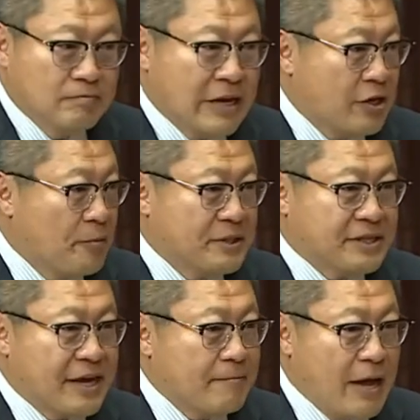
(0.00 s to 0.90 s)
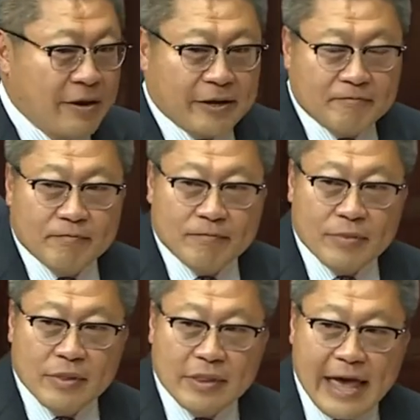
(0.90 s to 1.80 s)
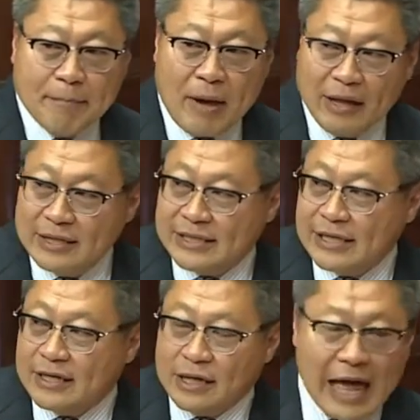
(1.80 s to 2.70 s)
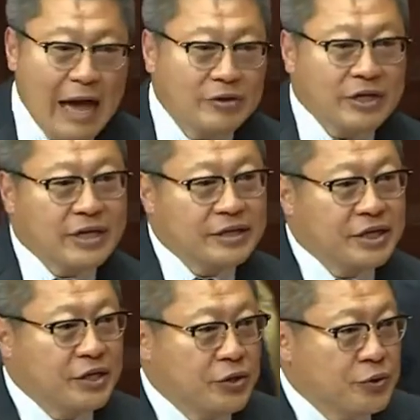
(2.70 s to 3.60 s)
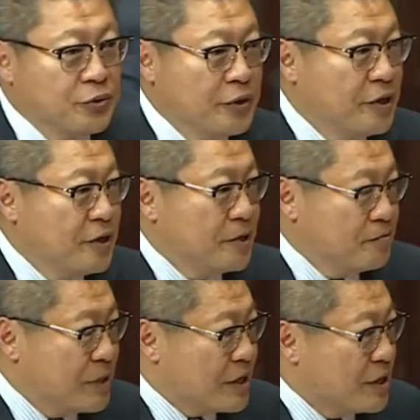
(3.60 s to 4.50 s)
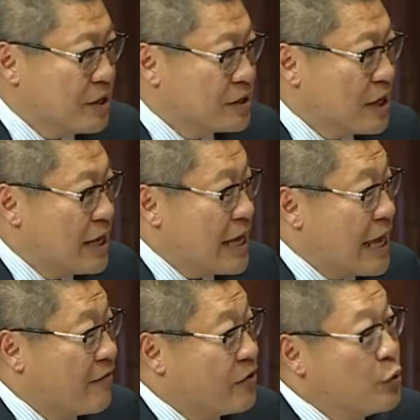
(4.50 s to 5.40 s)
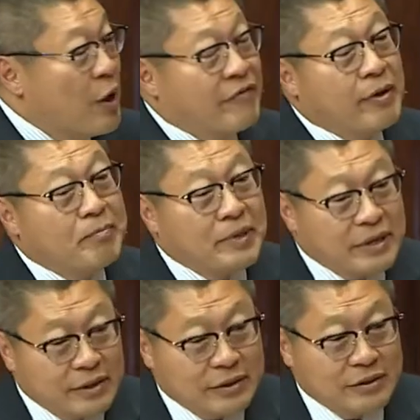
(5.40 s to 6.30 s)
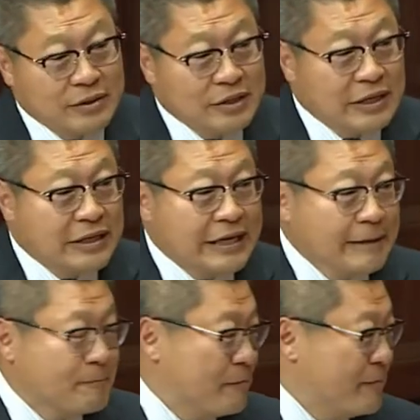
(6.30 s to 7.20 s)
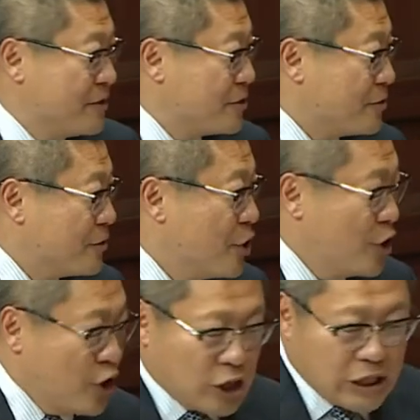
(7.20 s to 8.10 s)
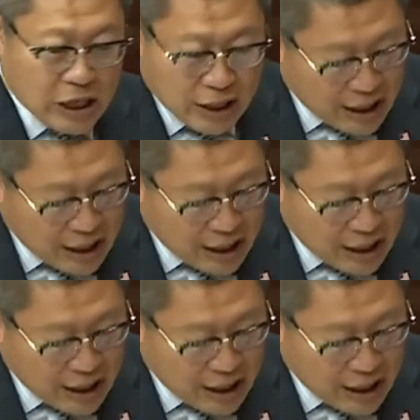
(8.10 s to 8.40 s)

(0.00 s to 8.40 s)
Make no mistake about it, that policy is allowed to continue because if you have a bill in the implementer, you'll